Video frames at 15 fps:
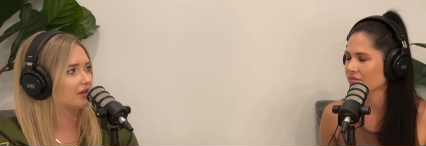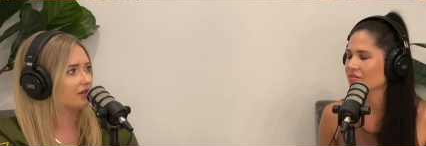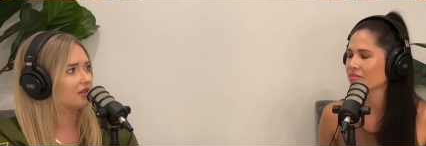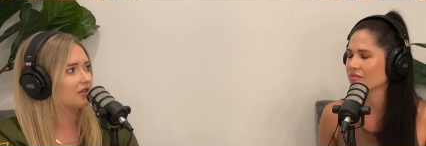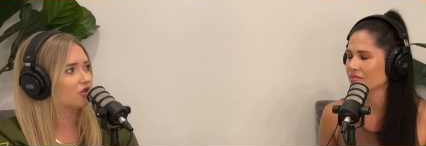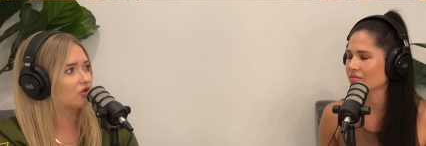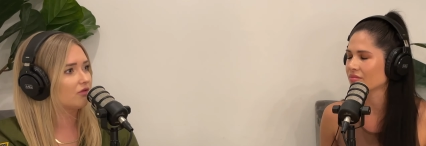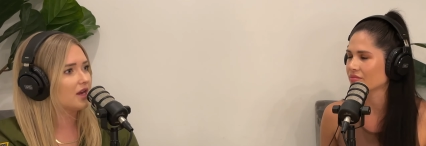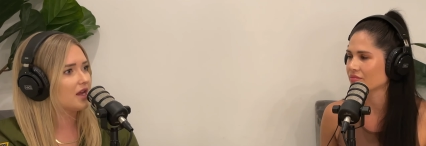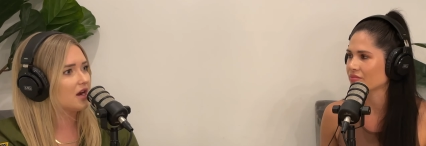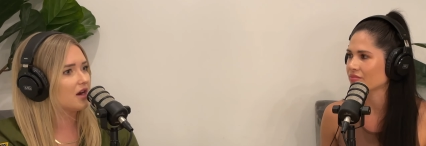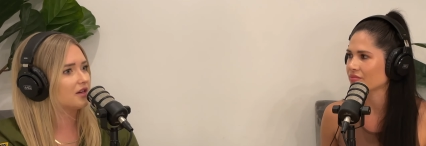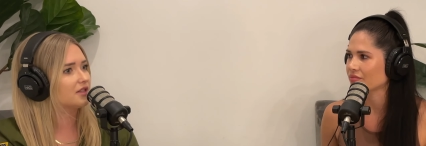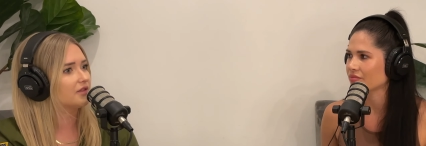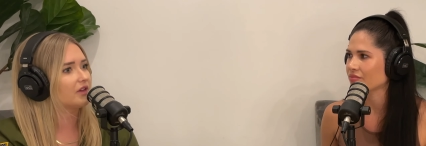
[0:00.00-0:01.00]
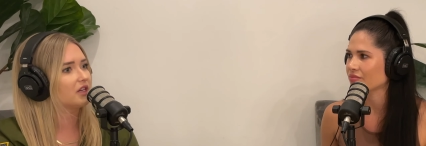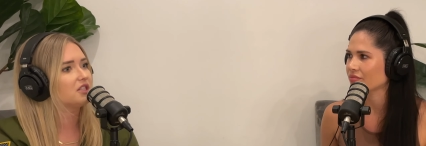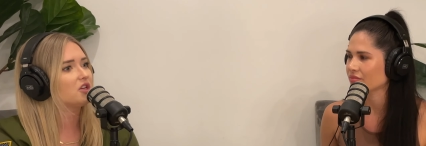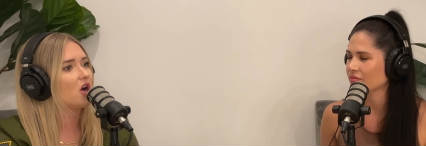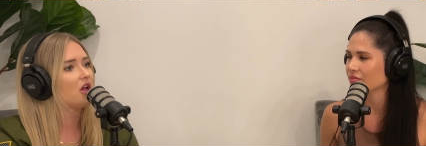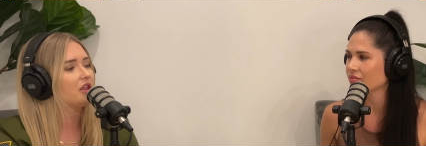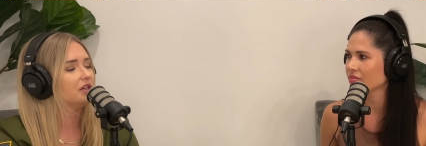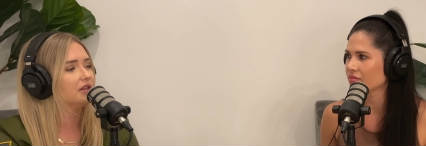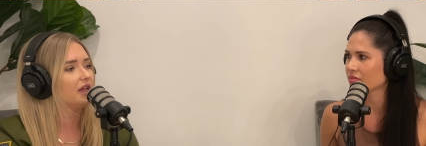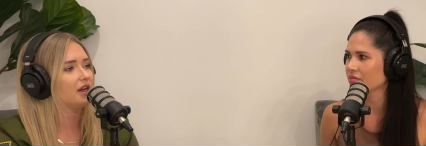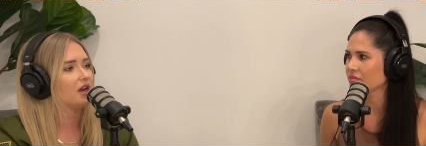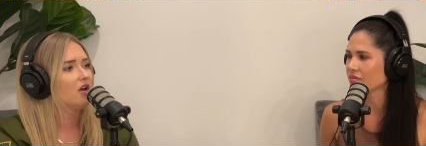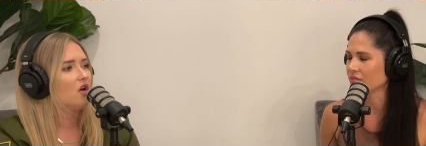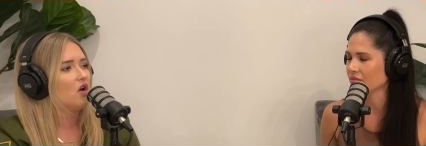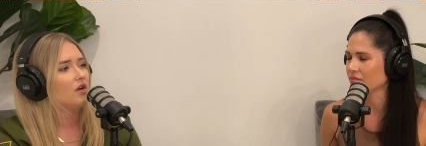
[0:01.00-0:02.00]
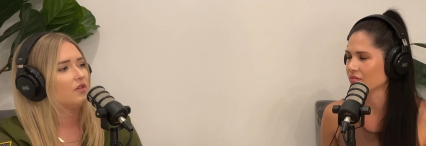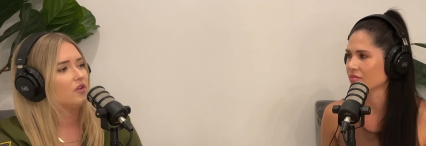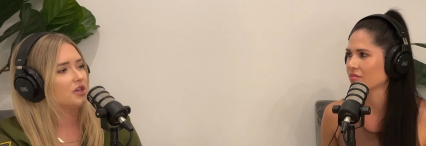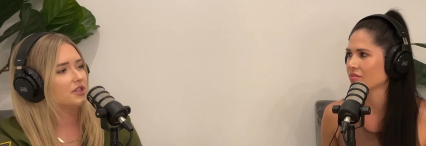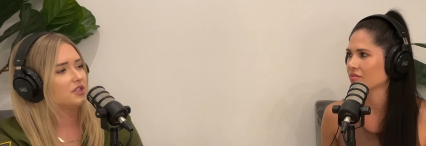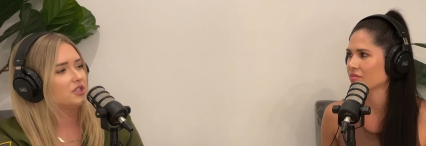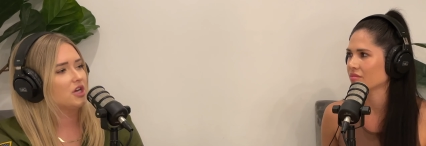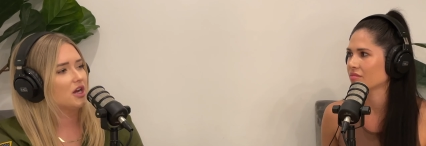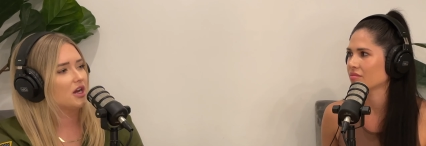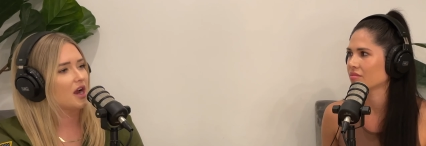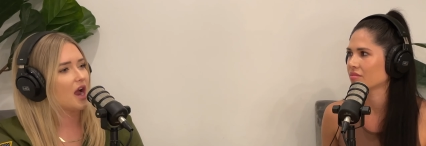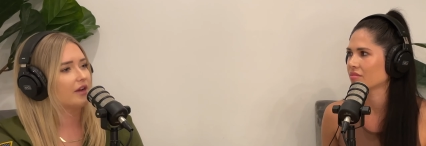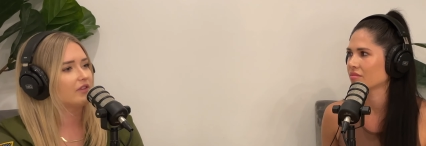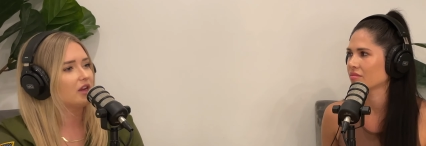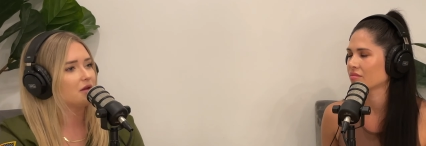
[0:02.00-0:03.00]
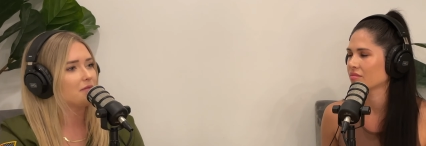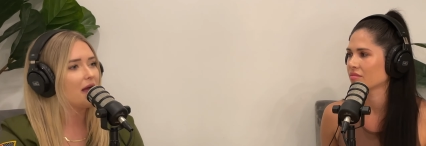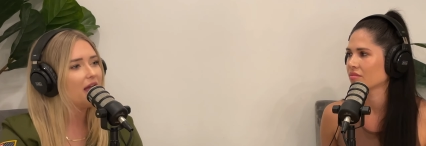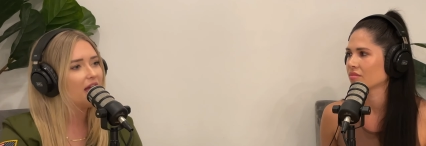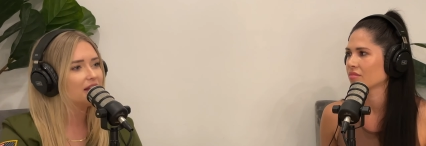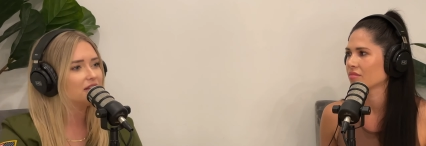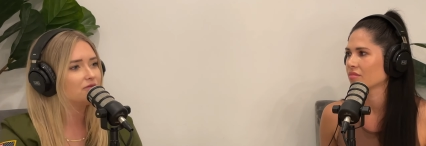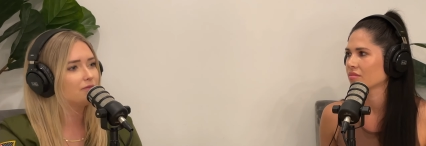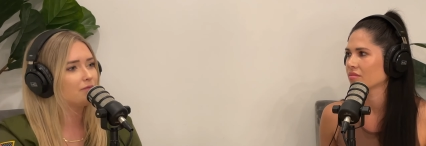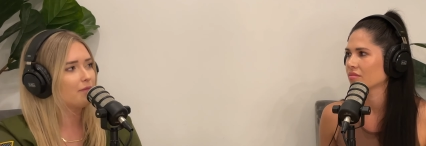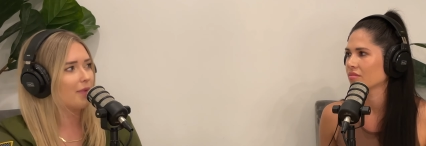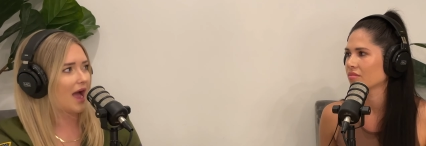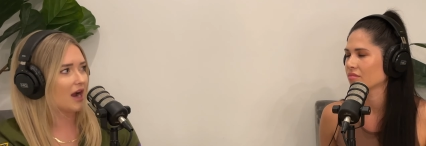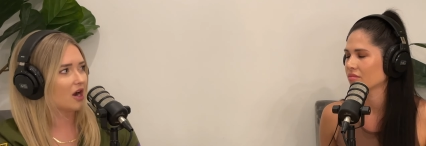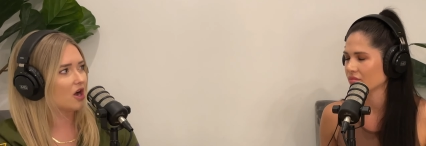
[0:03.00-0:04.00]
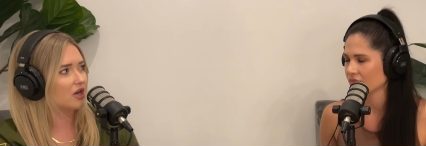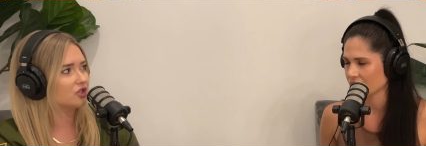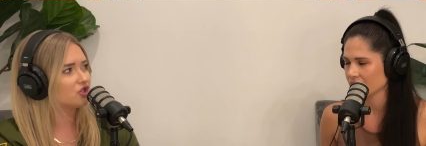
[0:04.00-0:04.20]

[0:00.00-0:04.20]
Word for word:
Speaker 1: Mm-hmm. Like three years of like solid, like mm-hmm. first year, kind of getting my head back on